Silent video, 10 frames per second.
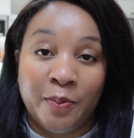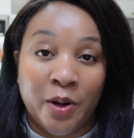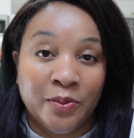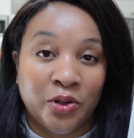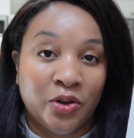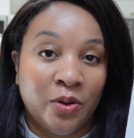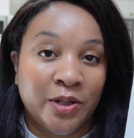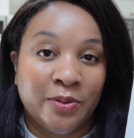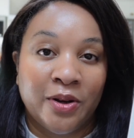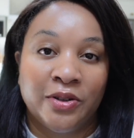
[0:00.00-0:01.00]
Balm Dotcom
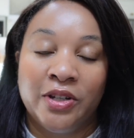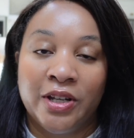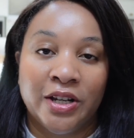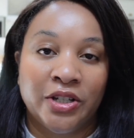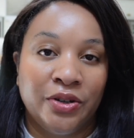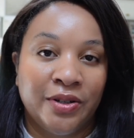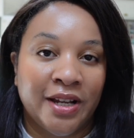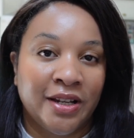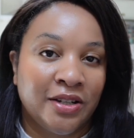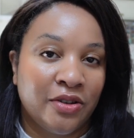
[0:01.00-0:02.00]
as well so you get two
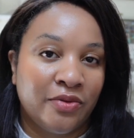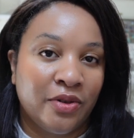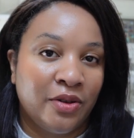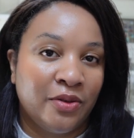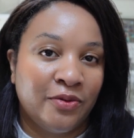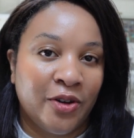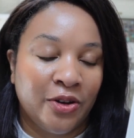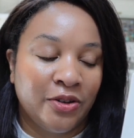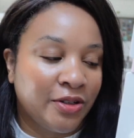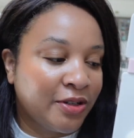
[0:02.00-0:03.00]
scents of the
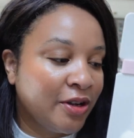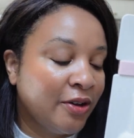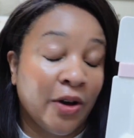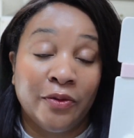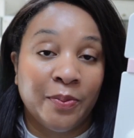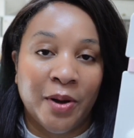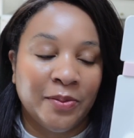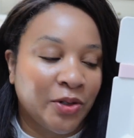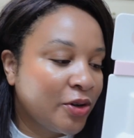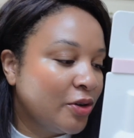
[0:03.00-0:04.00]
rose of the
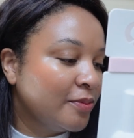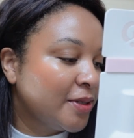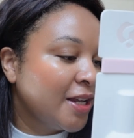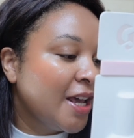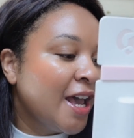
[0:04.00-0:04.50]
Balm Dotcoms